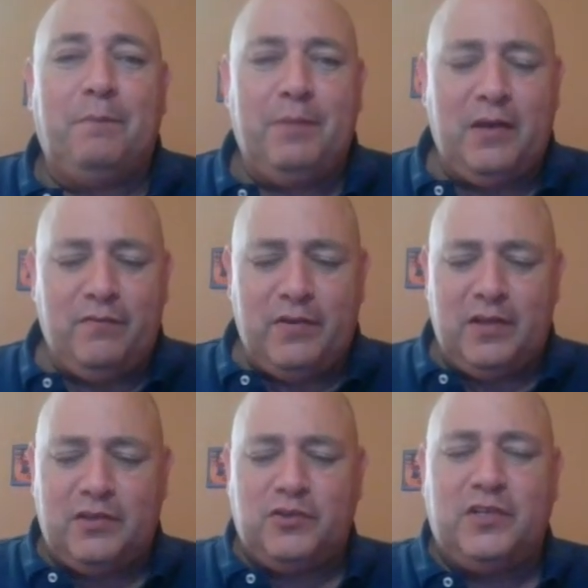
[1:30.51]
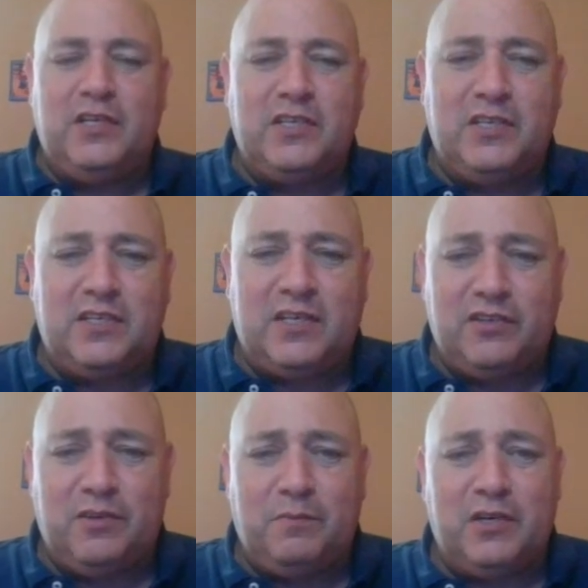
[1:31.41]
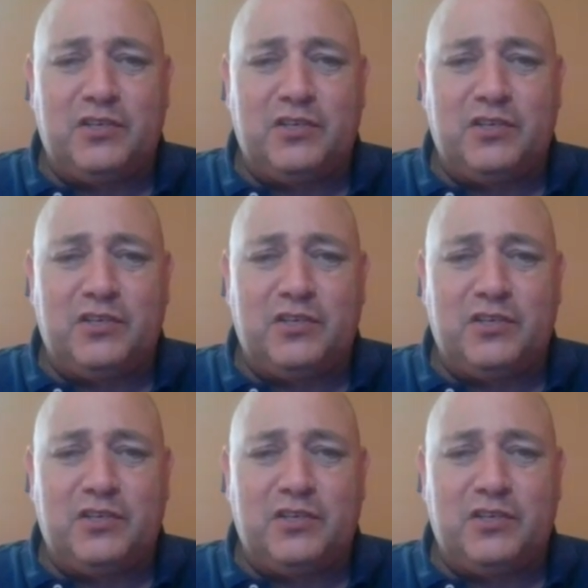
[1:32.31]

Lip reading: bit of a strategic discussion. I'm going to